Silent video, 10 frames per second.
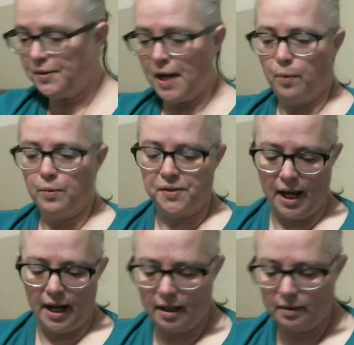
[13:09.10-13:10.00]
was
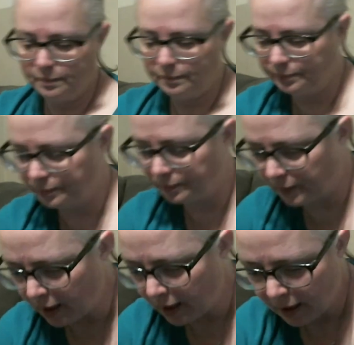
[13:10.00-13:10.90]
saying,
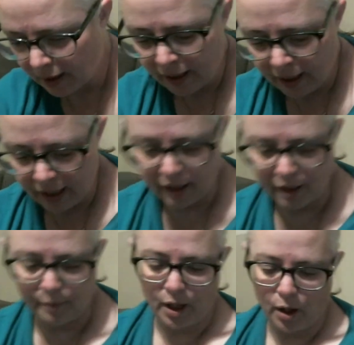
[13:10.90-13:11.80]
and let
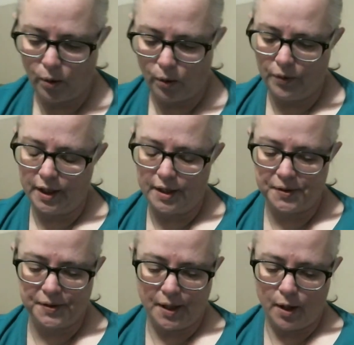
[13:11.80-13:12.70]
me hold this
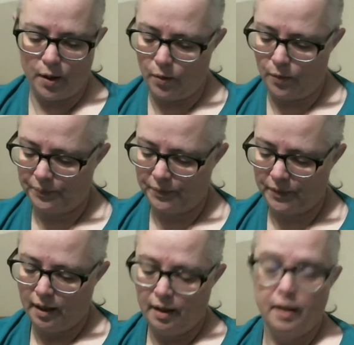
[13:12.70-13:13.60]
so
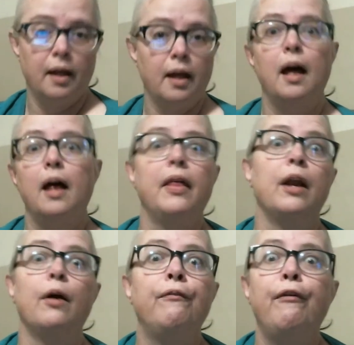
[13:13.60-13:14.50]
they
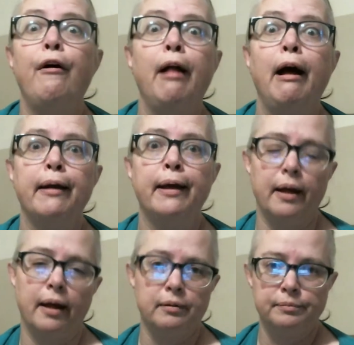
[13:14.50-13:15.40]
don't fall out
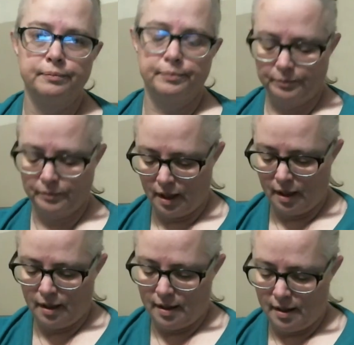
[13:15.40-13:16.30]
again.
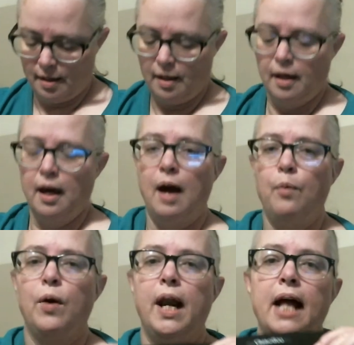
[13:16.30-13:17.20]

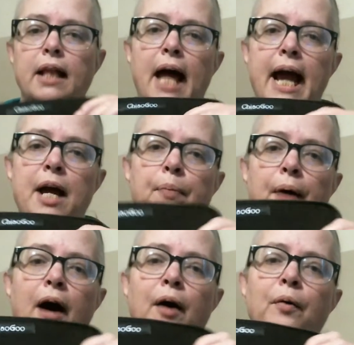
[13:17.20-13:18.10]
What I like
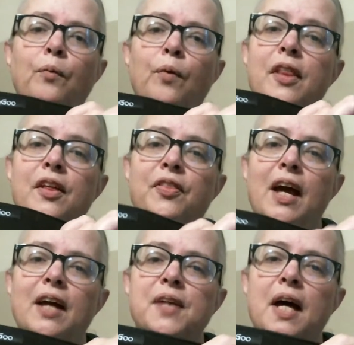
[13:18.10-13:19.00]
about, one of the
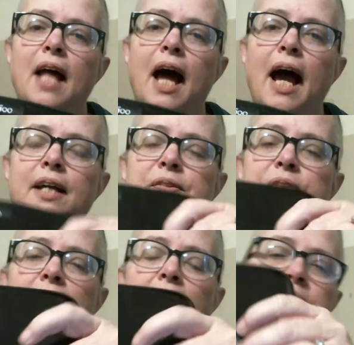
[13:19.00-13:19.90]
things I like is it
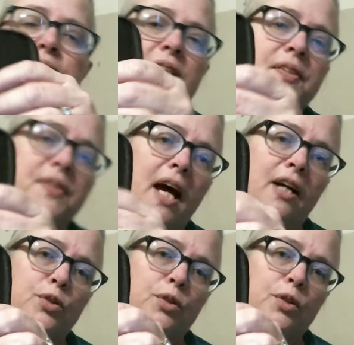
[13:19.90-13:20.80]
has these
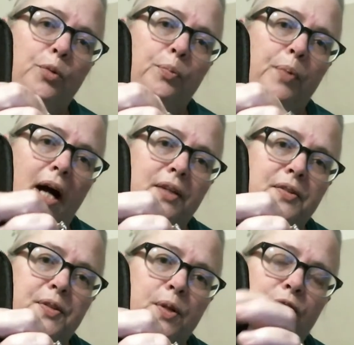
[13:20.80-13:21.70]
extra little
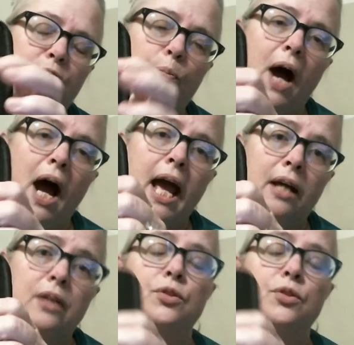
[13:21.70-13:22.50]
pockets. So if you buy extra